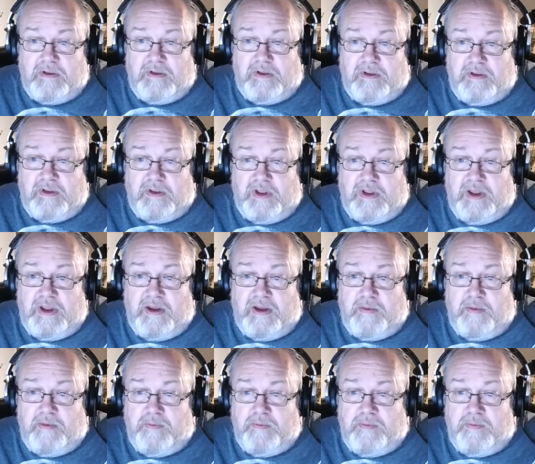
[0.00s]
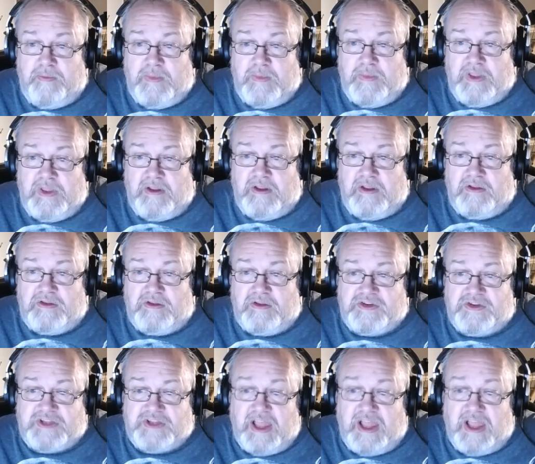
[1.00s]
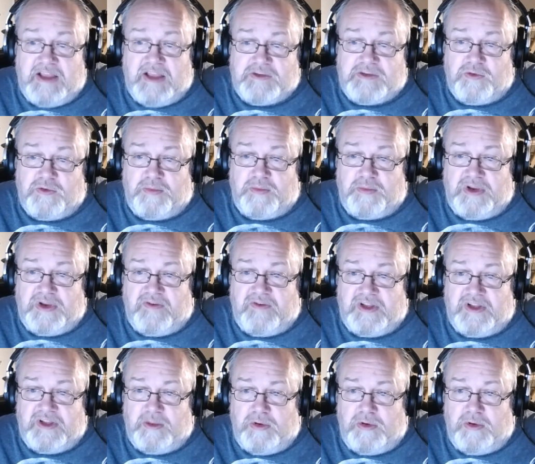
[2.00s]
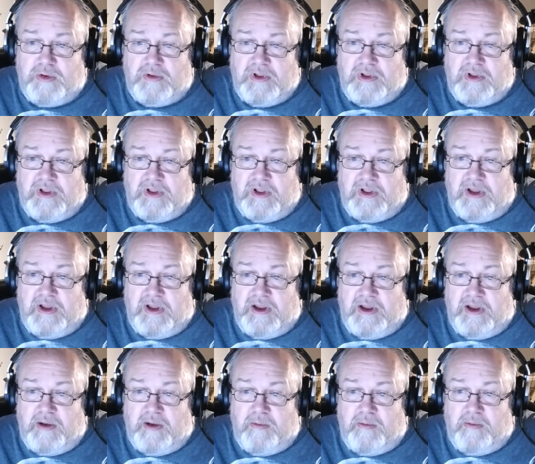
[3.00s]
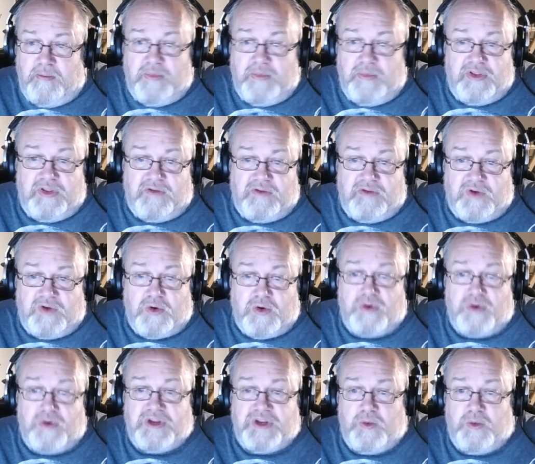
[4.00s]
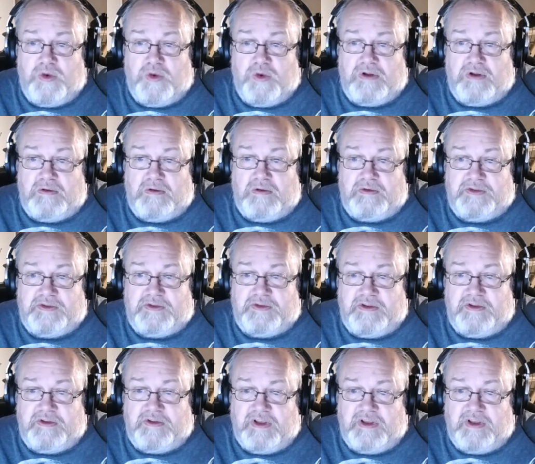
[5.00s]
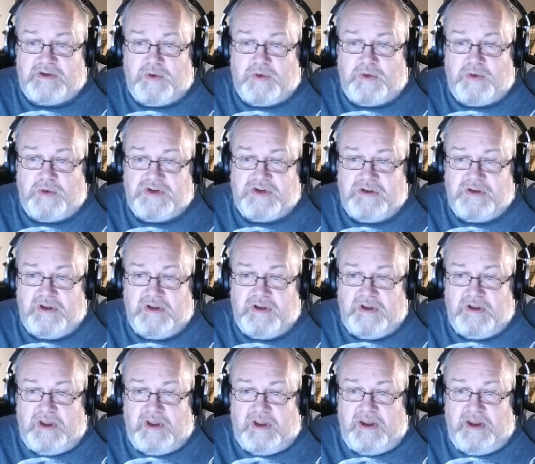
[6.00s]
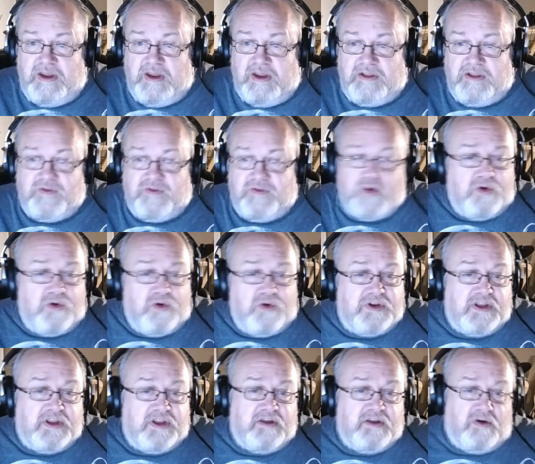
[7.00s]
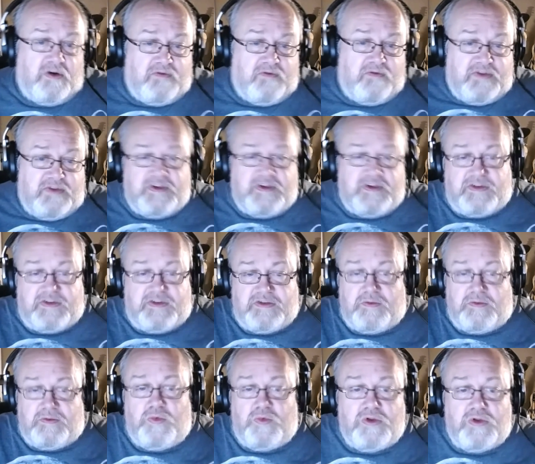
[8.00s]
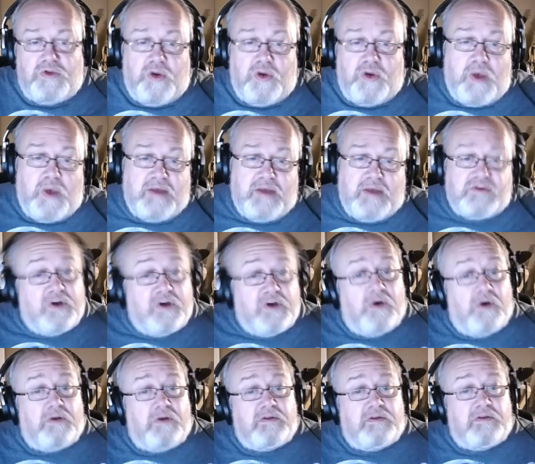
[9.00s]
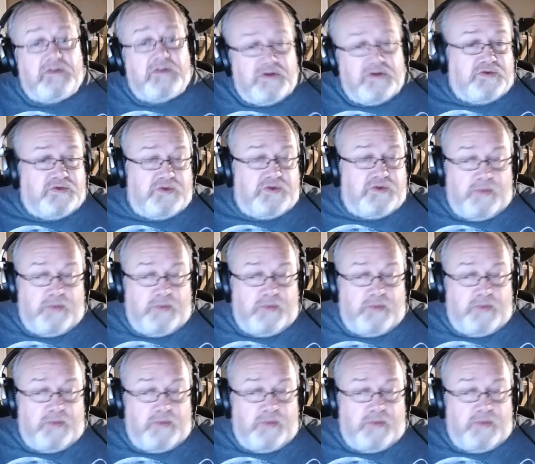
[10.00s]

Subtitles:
The slides won't be available, but the recording will. To the next question. The recording of this will go out on YouTube.